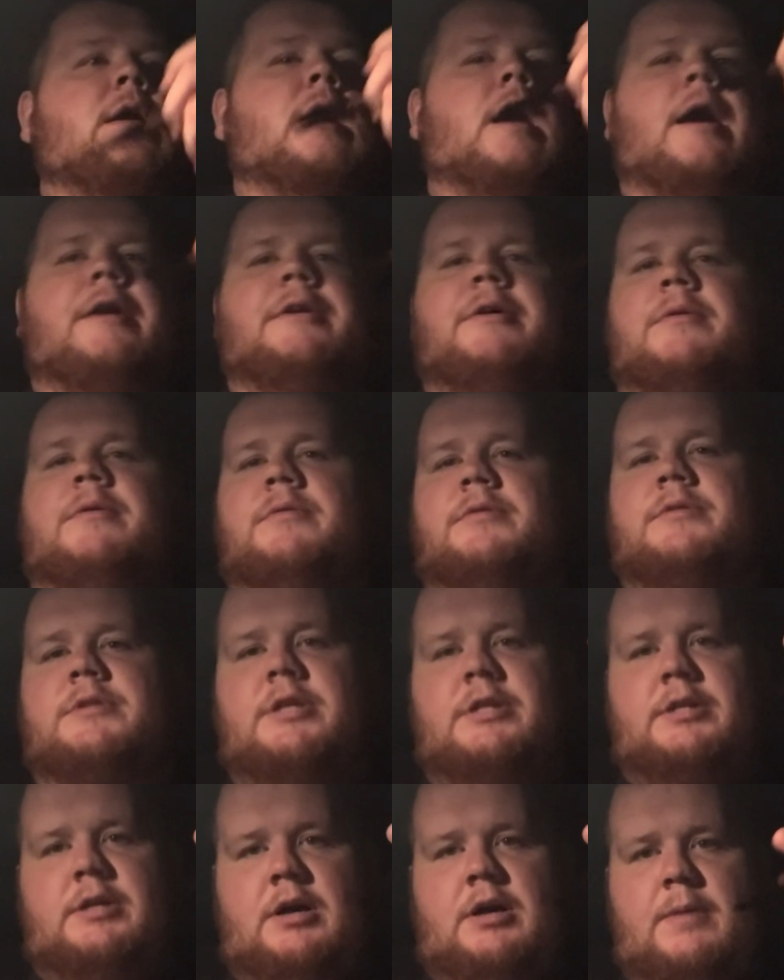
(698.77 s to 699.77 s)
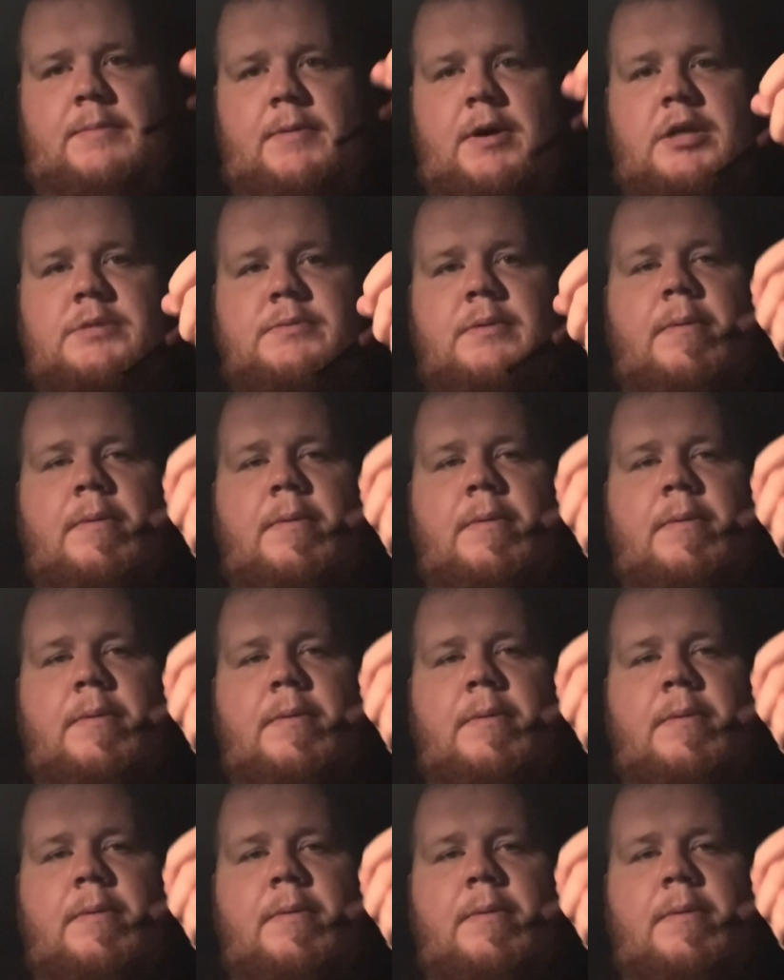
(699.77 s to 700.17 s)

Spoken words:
I don't tend to hotbox my